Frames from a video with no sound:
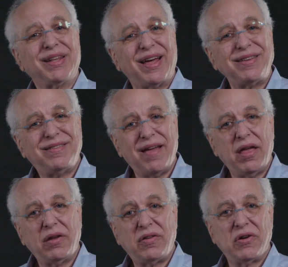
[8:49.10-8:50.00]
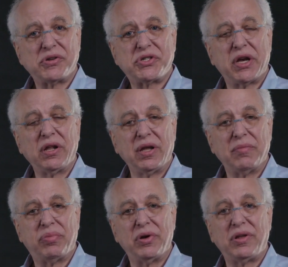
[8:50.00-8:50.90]
LUT data to your signal
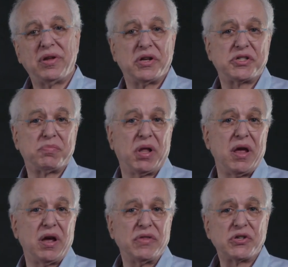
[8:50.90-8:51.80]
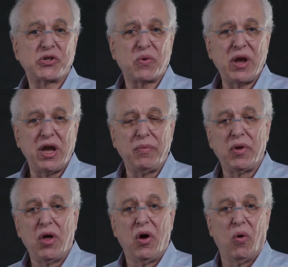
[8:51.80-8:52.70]
input to display on the
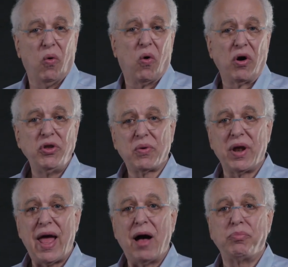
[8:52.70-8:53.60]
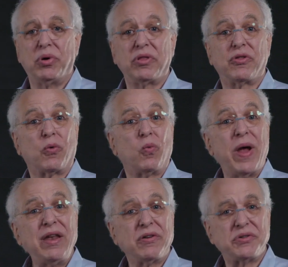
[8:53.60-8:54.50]
screen, or you can output the
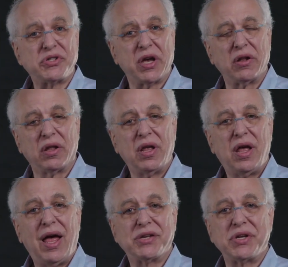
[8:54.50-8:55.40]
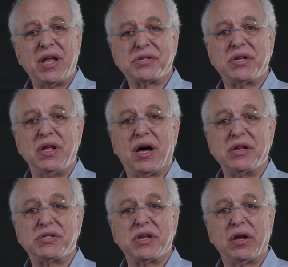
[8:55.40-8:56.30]
rendered signal as an
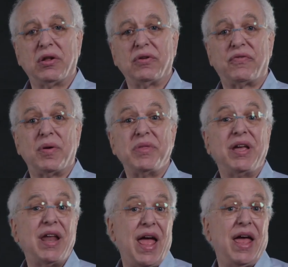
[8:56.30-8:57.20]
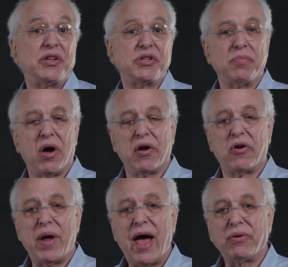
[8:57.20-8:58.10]
SDI signal from the enhanced
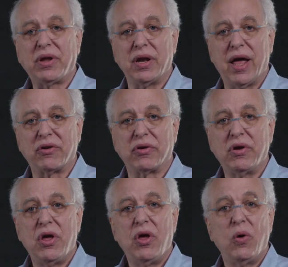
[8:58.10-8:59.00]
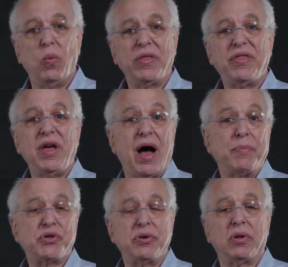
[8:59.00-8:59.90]
monitor out connector with the
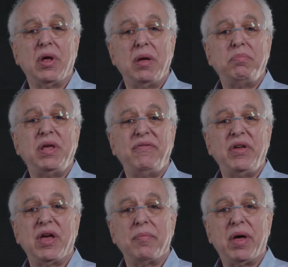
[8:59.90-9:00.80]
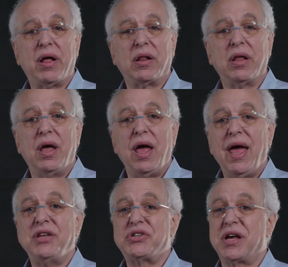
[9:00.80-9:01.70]
optional PVML
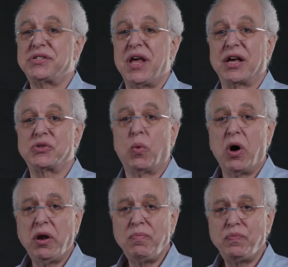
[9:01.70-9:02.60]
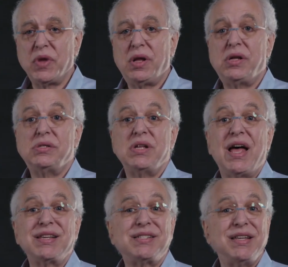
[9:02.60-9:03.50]
HSX1,
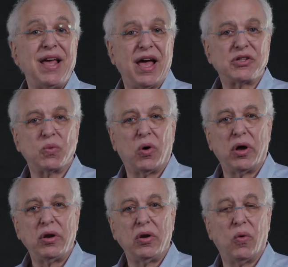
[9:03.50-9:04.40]
SCX1